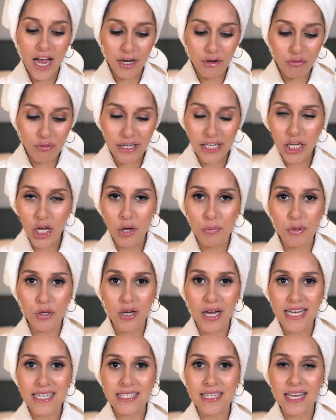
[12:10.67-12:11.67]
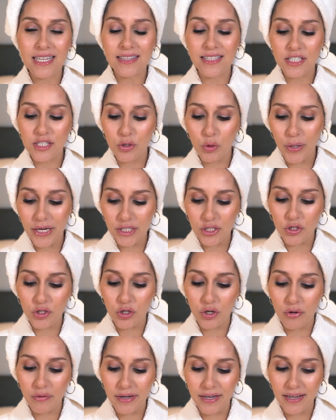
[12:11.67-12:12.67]
I really hope you guys liked this quick
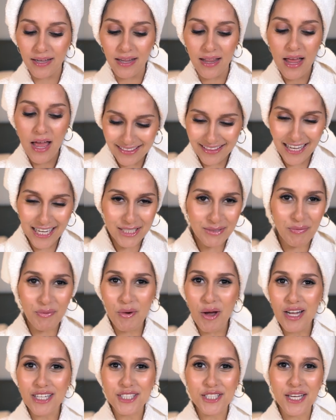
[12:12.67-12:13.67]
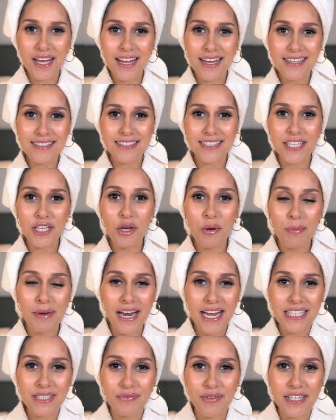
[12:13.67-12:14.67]
tutorial. Thanks for watching. See you on
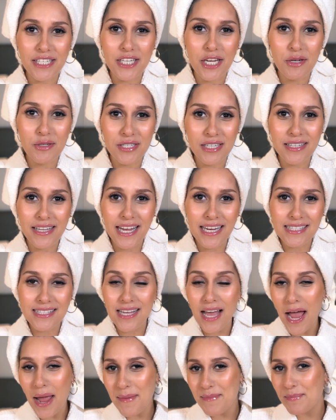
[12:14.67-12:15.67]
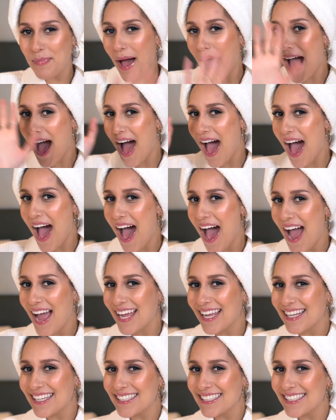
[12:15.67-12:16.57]
my next video. Till next time, bye.